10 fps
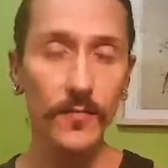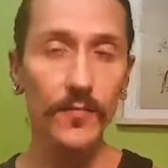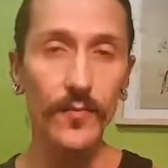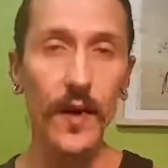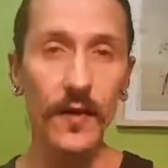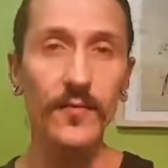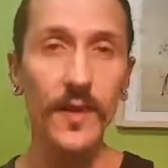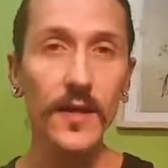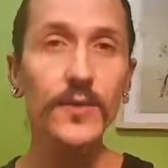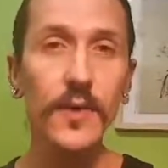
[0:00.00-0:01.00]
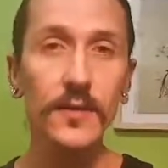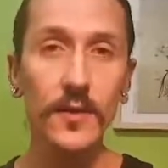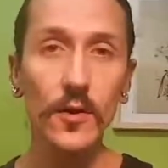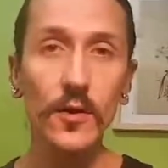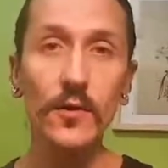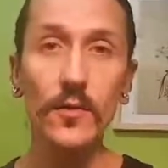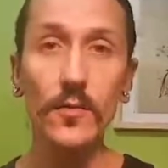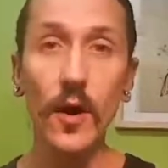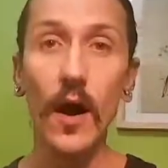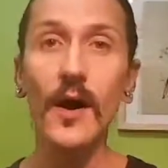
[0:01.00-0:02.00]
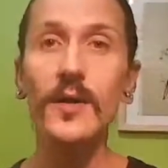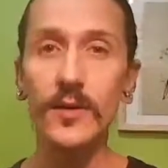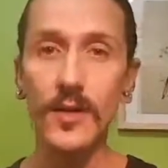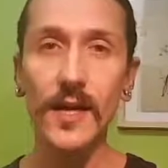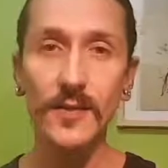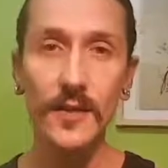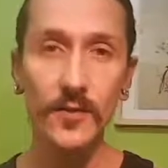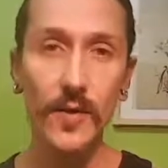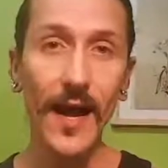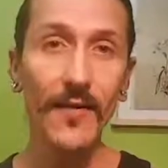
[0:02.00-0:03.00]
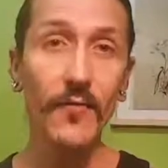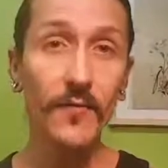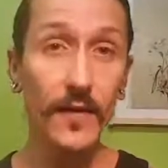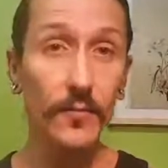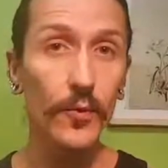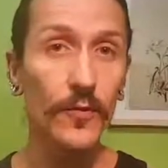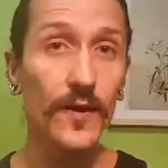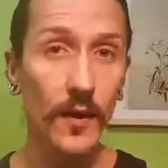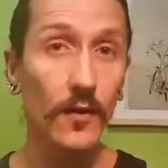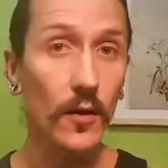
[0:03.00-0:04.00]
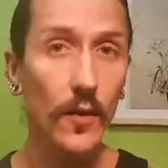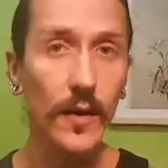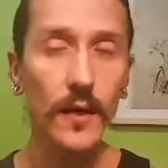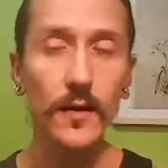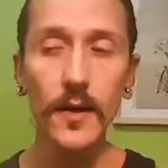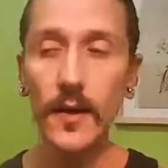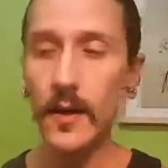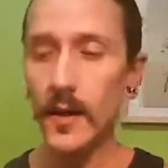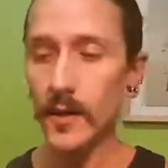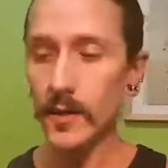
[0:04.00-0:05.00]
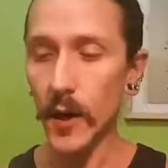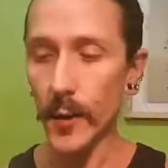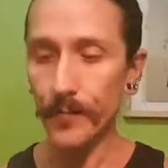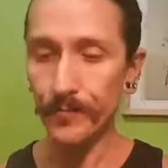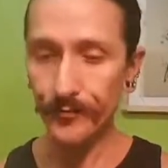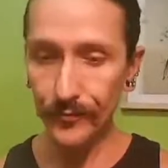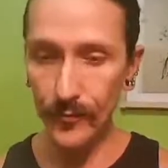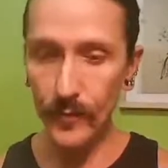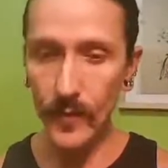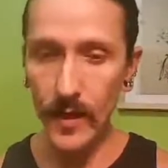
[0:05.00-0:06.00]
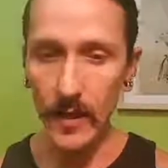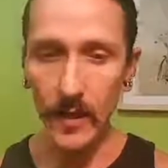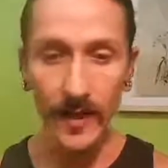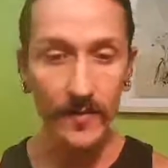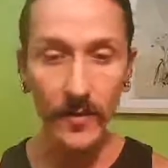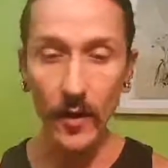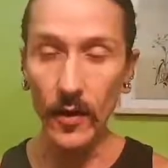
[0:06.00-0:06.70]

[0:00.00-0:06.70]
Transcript: after the injury has occurred, the higher the chance that you have of improving a lot quicker. So even though